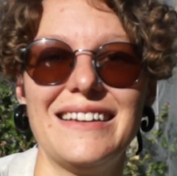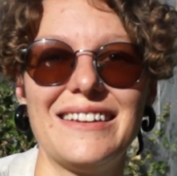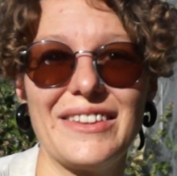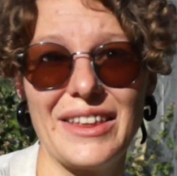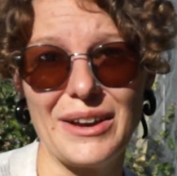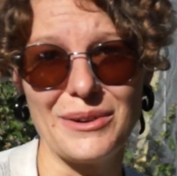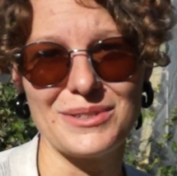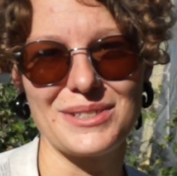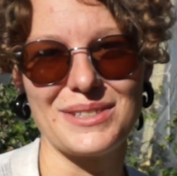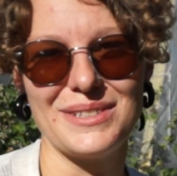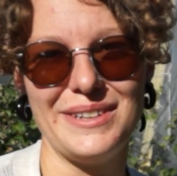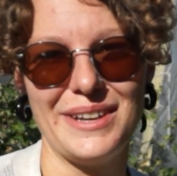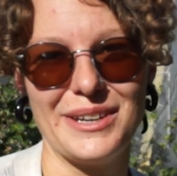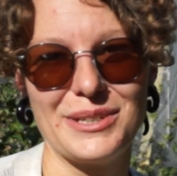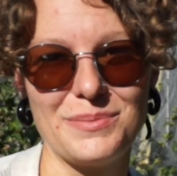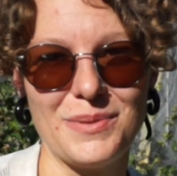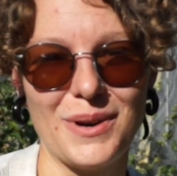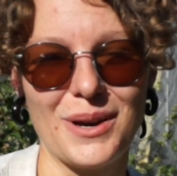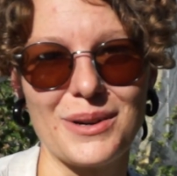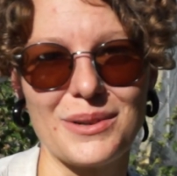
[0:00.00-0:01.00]
So that was the
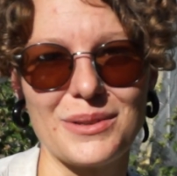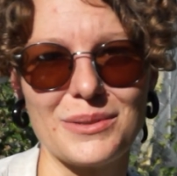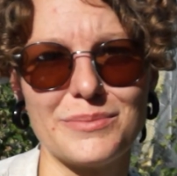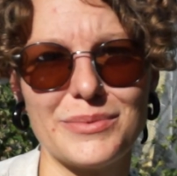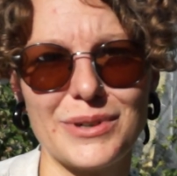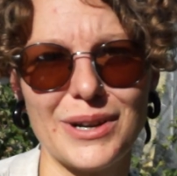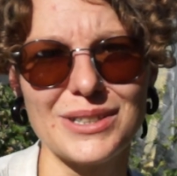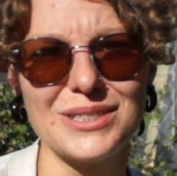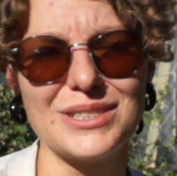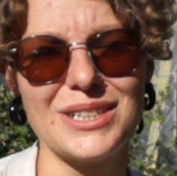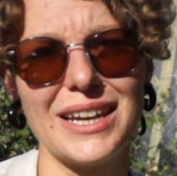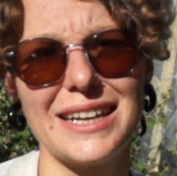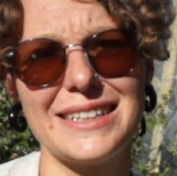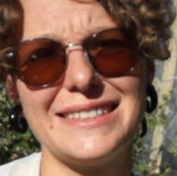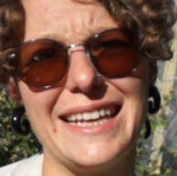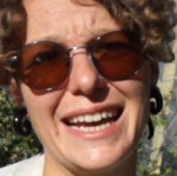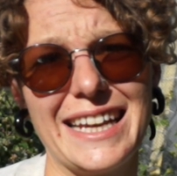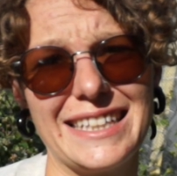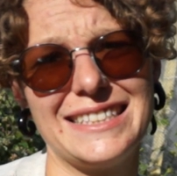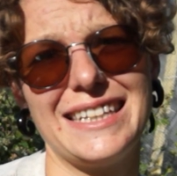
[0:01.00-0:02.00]
next part of the project.
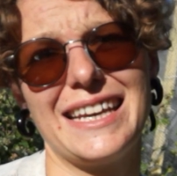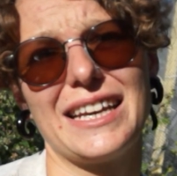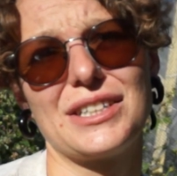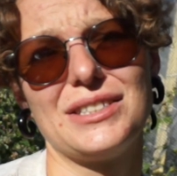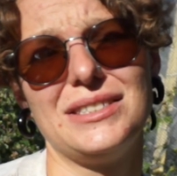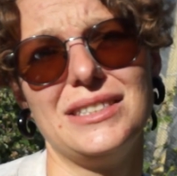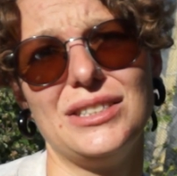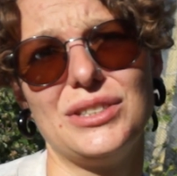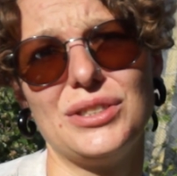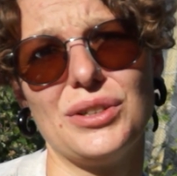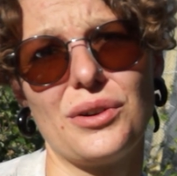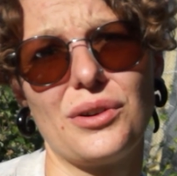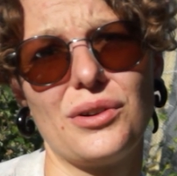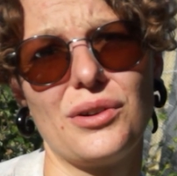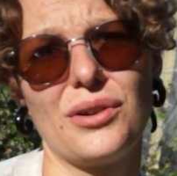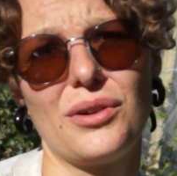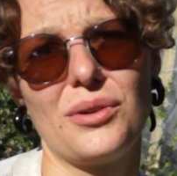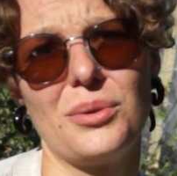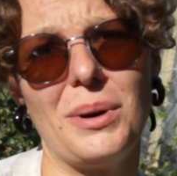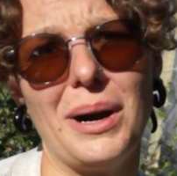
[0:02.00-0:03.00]
That actually took
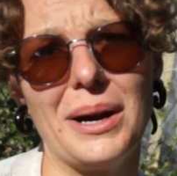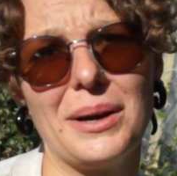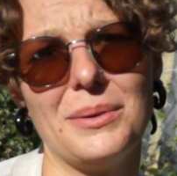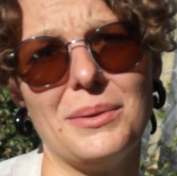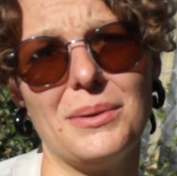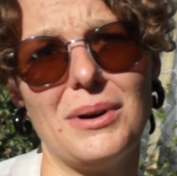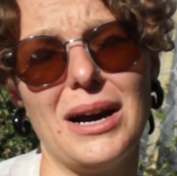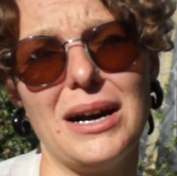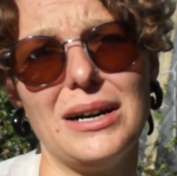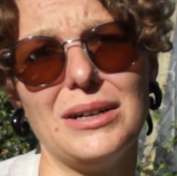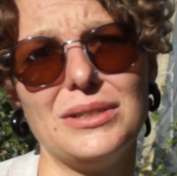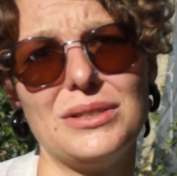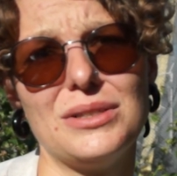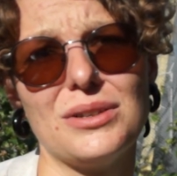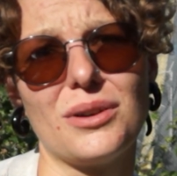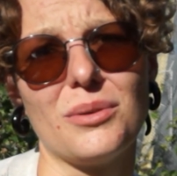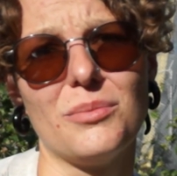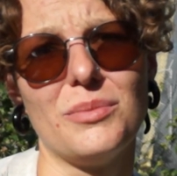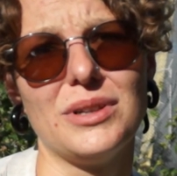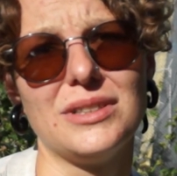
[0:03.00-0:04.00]
quite a while, it
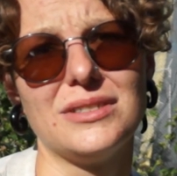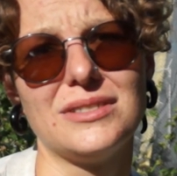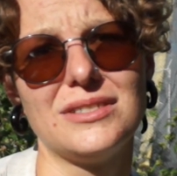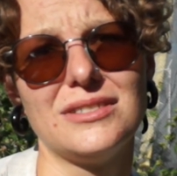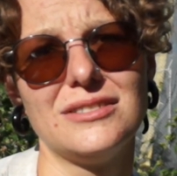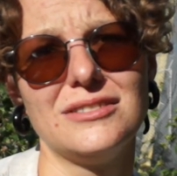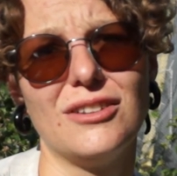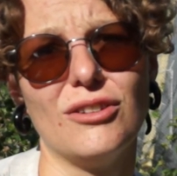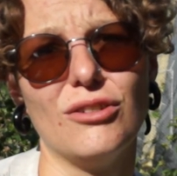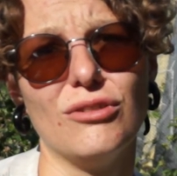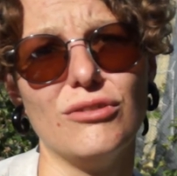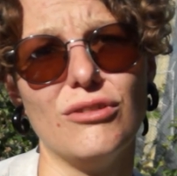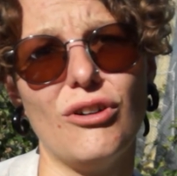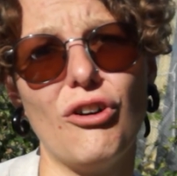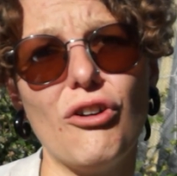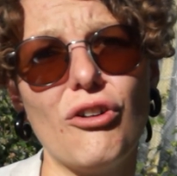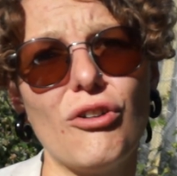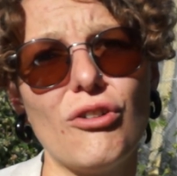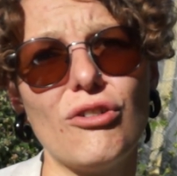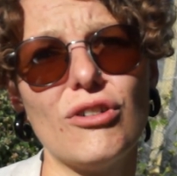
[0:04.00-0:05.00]
took a bit
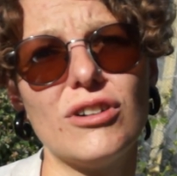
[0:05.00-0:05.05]
long,